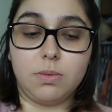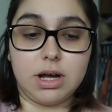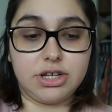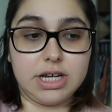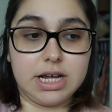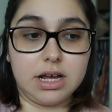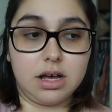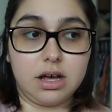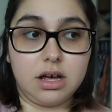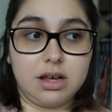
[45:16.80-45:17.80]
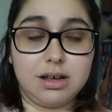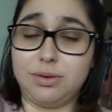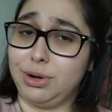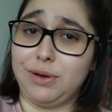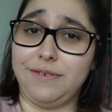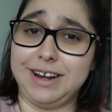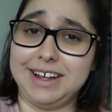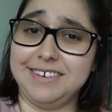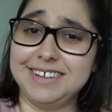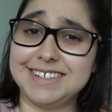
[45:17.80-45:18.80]
watching uh, real
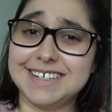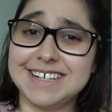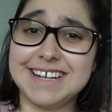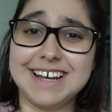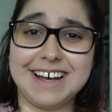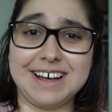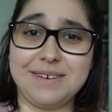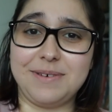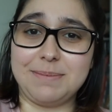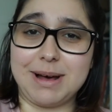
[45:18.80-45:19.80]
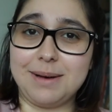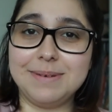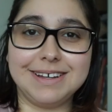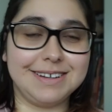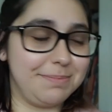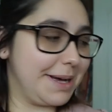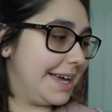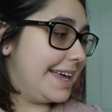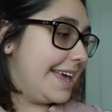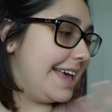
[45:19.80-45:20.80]
videos of a mom.
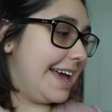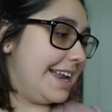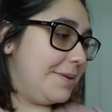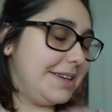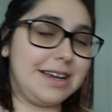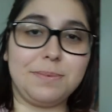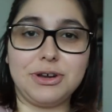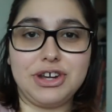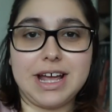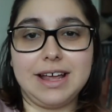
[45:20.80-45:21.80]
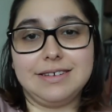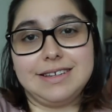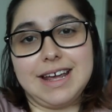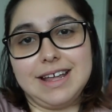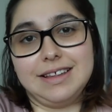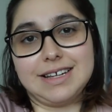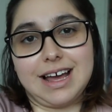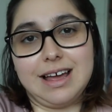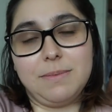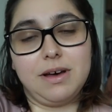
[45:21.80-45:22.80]
But anyways, I appreciate you guys taking the
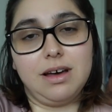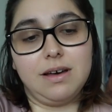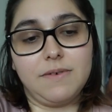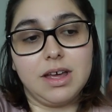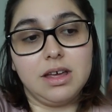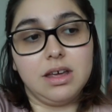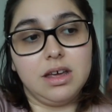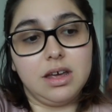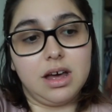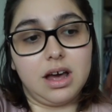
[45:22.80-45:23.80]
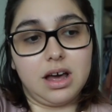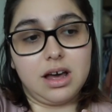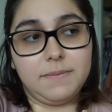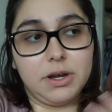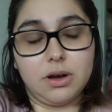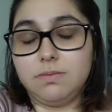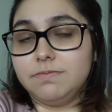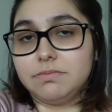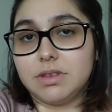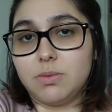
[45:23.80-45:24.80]
time of, um, you
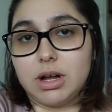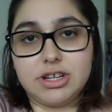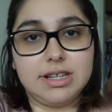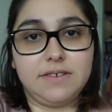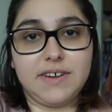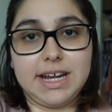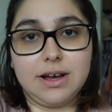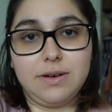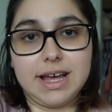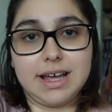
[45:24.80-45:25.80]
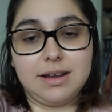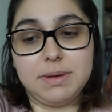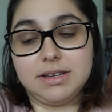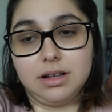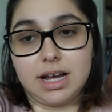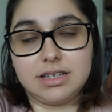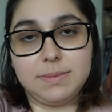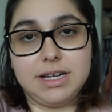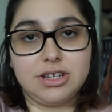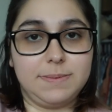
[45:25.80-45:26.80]
know, watching this video, and it means a lot
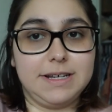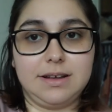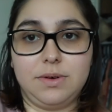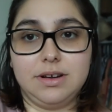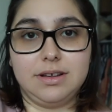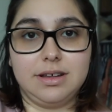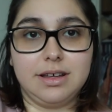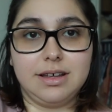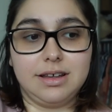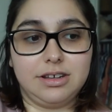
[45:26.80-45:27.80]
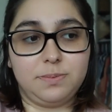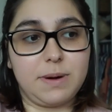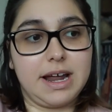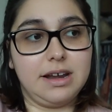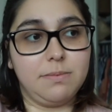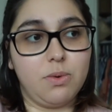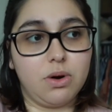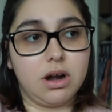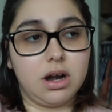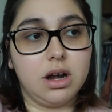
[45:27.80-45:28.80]
to me just because I want to spread
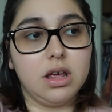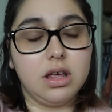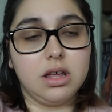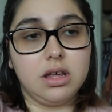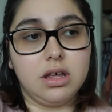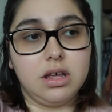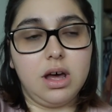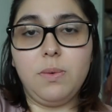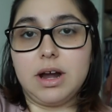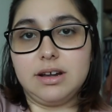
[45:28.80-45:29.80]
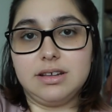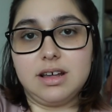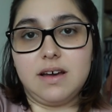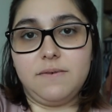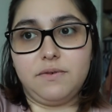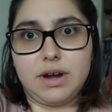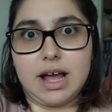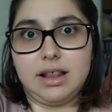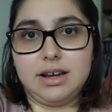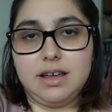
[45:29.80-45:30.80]
more awareness of
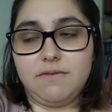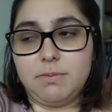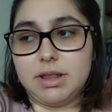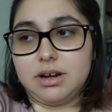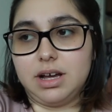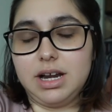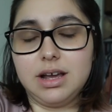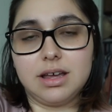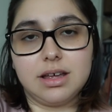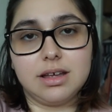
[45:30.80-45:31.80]
reality of motherhood